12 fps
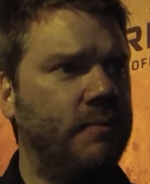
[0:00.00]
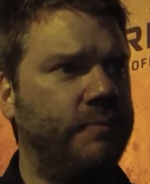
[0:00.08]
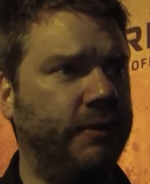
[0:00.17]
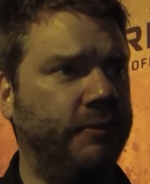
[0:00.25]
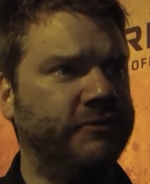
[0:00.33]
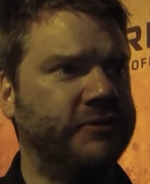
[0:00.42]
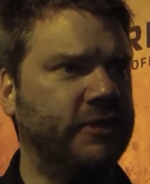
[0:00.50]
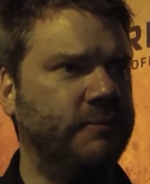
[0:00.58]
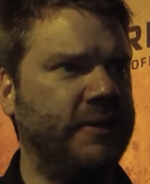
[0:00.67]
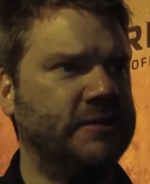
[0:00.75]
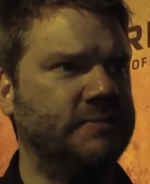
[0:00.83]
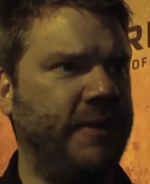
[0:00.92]
But with
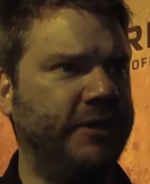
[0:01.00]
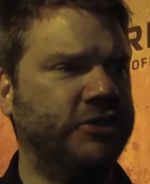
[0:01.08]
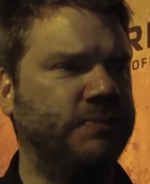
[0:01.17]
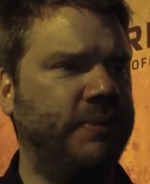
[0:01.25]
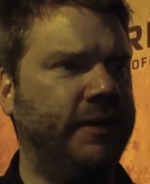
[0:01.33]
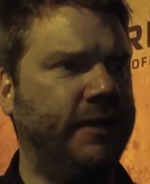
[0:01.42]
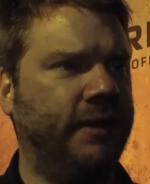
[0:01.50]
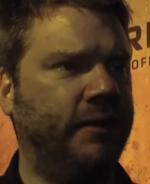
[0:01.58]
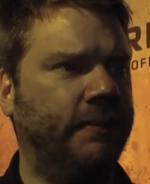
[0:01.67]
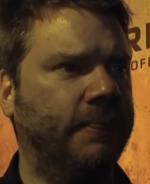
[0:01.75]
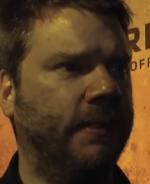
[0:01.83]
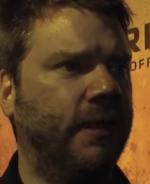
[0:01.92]
skill-based
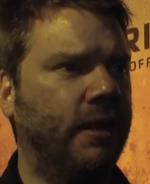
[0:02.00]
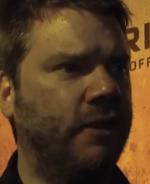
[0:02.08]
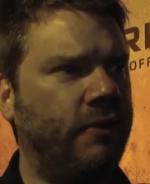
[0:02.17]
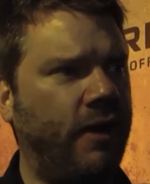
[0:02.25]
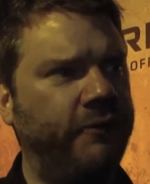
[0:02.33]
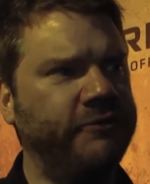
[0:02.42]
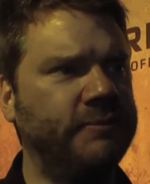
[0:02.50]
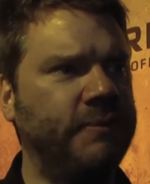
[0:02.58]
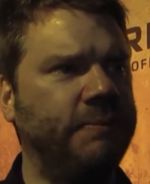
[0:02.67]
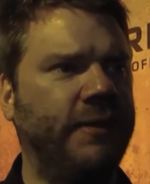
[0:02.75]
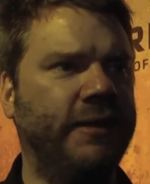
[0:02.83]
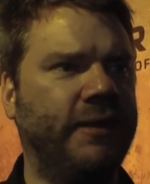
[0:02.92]
matchmaking, you're always going to
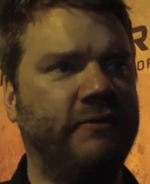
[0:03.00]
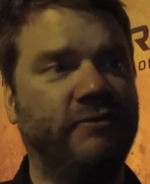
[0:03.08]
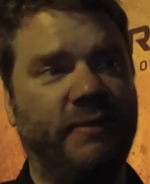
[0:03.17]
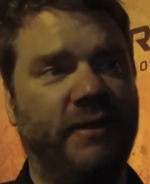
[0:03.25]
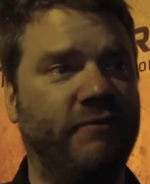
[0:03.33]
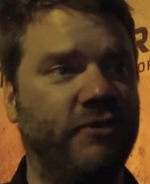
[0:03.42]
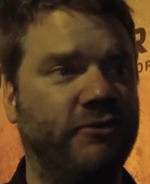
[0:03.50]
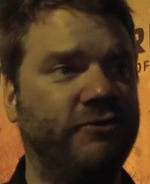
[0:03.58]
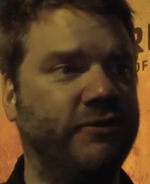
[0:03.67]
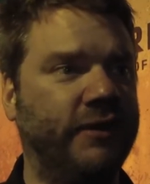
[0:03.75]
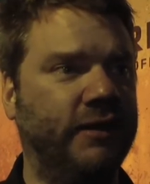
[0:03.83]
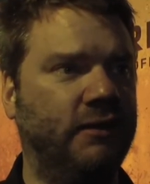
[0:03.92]
be playing against somebody of your
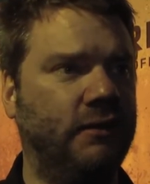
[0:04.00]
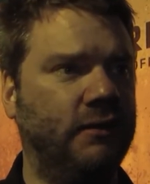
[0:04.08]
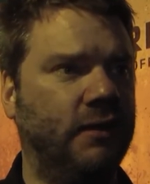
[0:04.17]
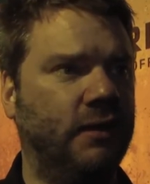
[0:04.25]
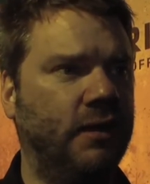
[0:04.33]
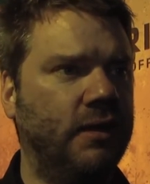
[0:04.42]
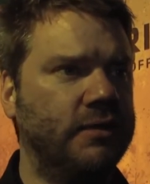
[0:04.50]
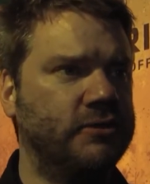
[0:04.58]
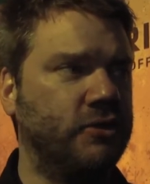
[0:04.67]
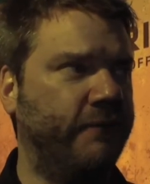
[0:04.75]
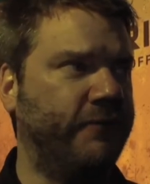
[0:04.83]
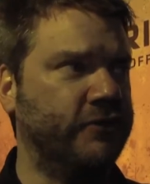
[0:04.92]
skill.
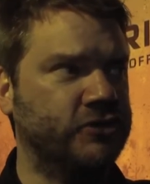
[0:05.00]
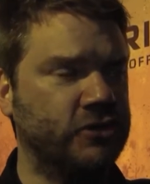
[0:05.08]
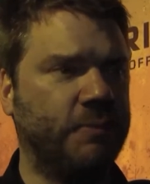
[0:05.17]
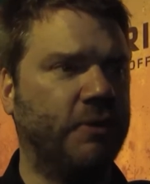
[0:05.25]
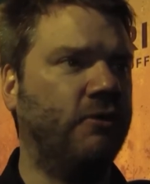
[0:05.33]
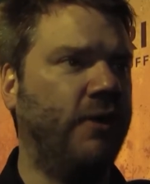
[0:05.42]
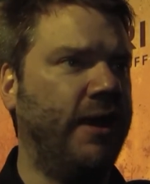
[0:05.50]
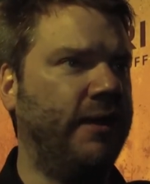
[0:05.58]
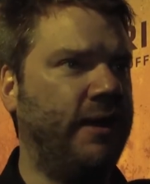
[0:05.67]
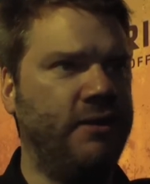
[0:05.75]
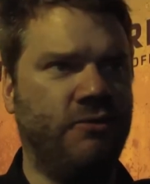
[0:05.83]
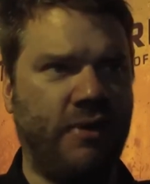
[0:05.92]
So if you're super
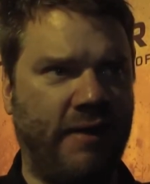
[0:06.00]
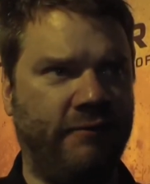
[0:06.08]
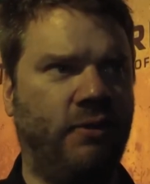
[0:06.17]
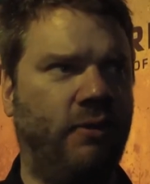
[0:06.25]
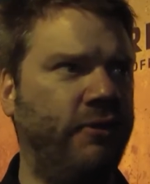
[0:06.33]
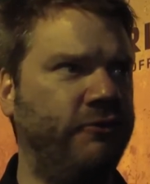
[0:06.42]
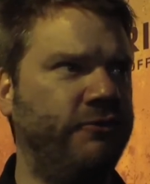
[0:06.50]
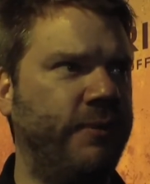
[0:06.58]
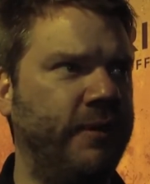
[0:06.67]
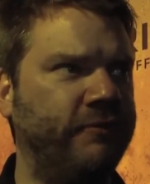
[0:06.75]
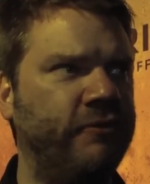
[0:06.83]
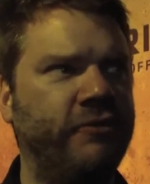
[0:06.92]
great and you know all those
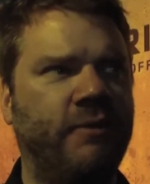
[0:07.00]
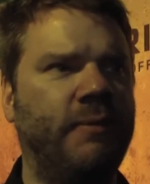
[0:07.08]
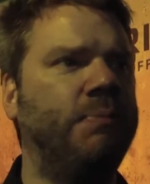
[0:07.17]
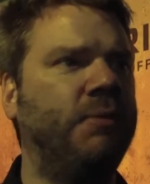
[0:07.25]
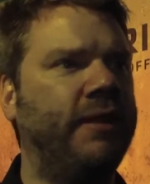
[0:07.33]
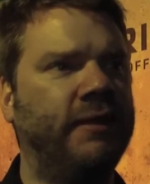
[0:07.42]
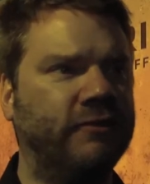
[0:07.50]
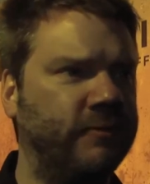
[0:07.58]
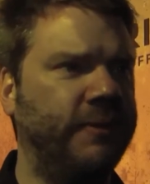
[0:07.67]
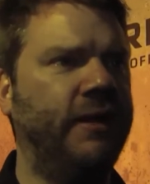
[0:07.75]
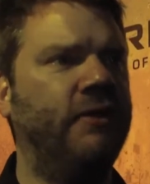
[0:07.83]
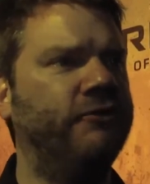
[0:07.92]
nuances, you're going to be playing against
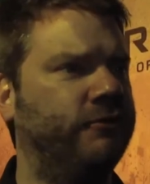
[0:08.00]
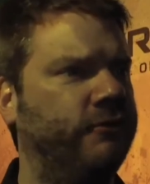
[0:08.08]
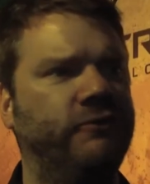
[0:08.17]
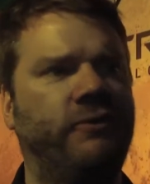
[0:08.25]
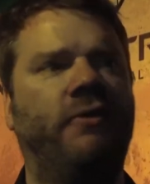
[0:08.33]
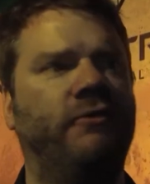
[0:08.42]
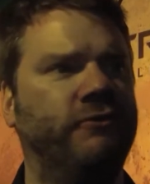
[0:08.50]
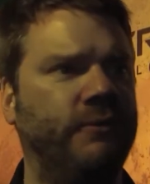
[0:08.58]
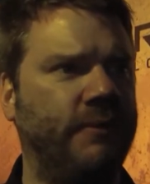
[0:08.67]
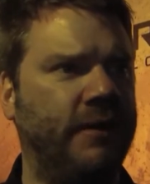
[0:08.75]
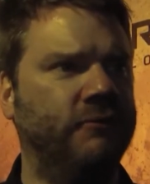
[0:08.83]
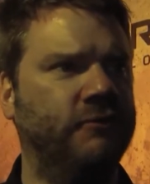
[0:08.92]
somebody else who knows all those
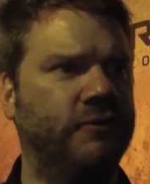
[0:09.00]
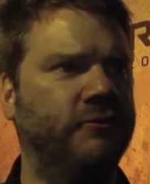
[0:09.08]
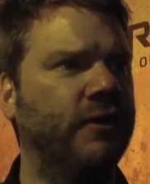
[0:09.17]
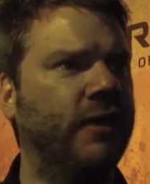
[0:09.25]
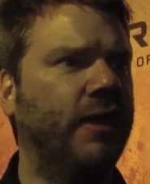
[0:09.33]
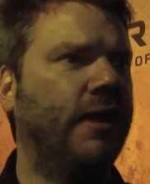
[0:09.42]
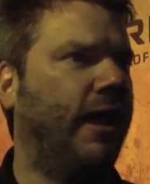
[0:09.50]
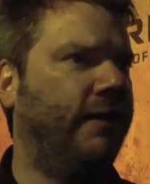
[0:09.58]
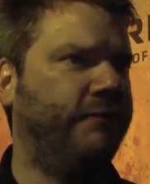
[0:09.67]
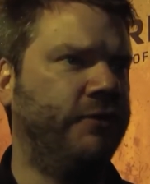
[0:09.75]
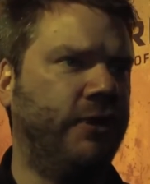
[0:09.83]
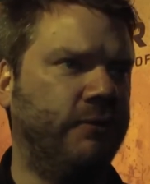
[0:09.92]
nuances. And
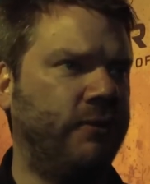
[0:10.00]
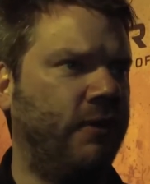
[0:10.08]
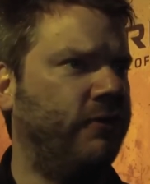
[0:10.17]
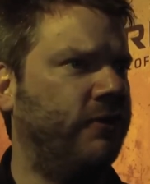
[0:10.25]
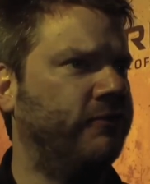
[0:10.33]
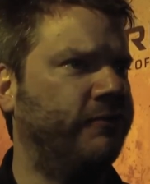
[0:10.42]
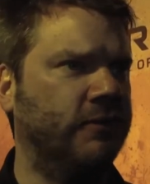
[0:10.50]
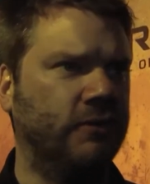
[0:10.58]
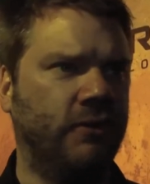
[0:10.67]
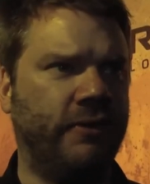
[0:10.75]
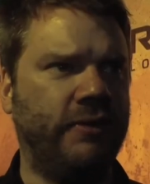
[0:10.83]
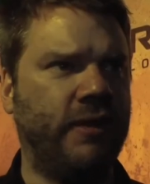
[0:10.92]
if you don't know those, if you're
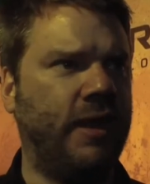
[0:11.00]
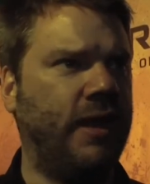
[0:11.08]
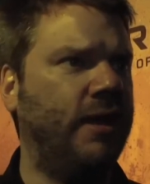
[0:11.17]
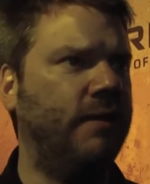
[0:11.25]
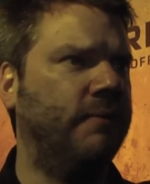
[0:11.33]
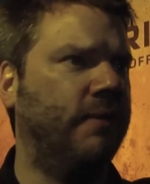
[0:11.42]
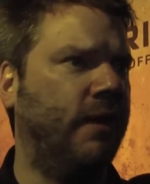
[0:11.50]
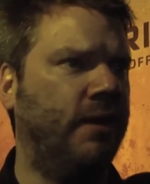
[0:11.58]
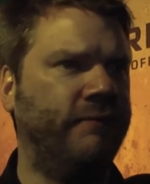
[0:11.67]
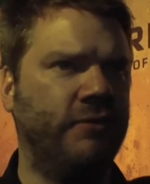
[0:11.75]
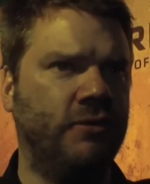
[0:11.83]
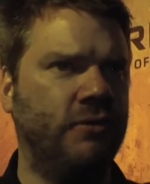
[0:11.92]
learning the game,
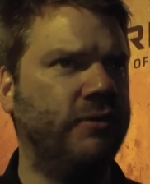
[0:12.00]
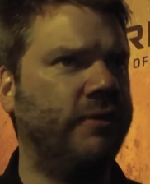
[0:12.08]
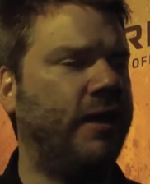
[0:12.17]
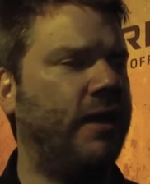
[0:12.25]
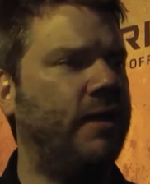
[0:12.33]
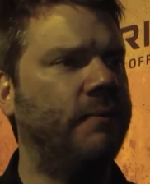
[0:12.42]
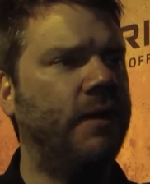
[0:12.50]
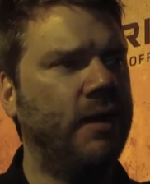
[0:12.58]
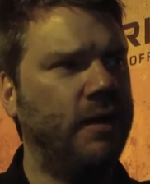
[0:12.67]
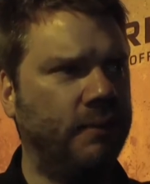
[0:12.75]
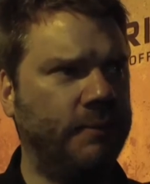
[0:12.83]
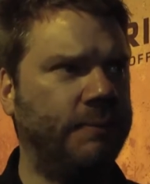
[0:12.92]
if you're new to the game,
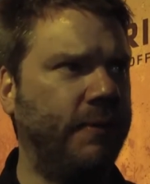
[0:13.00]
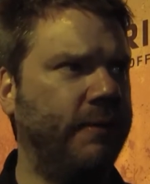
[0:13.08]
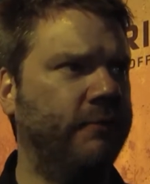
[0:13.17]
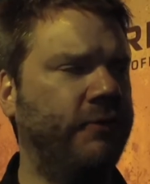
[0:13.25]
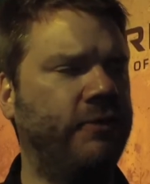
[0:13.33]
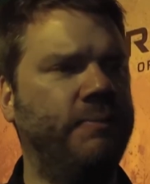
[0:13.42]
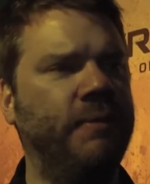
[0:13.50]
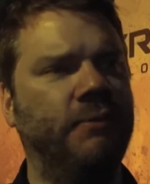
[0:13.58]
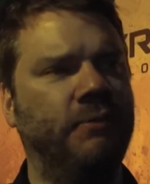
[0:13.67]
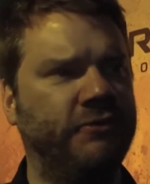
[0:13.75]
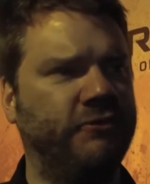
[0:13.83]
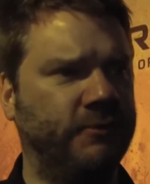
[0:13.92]
you'll be playing with other
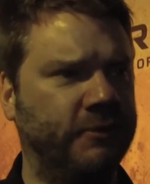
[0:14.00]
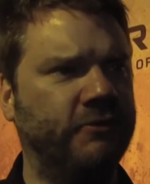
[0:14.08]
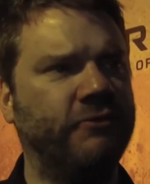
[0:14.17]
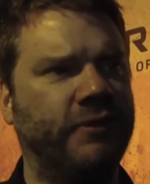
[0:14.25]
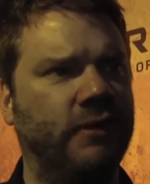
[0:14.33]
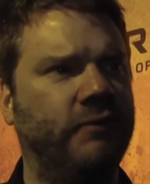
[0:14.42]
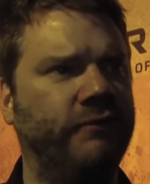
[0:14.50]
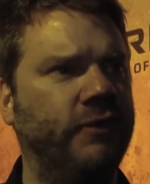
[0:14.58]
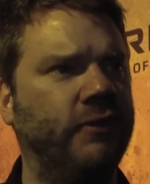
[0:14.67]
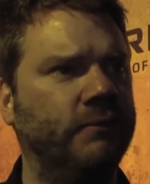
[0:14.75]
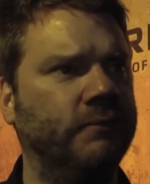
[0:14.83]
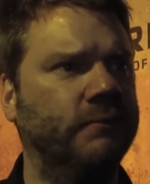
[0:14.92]
people who are similar skill of you.